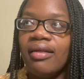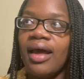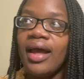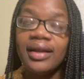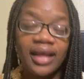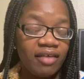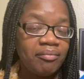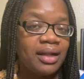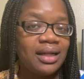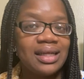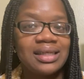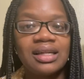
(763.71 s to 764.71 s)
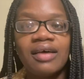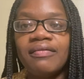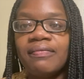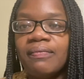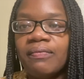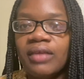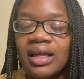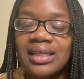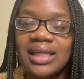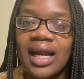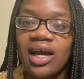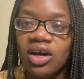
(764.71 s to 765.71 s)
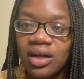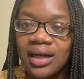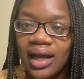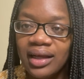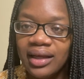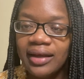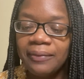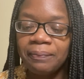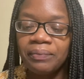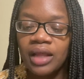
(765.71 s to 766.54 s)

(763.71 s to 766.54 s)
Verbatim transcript: and gave me a list of things that I could not eat.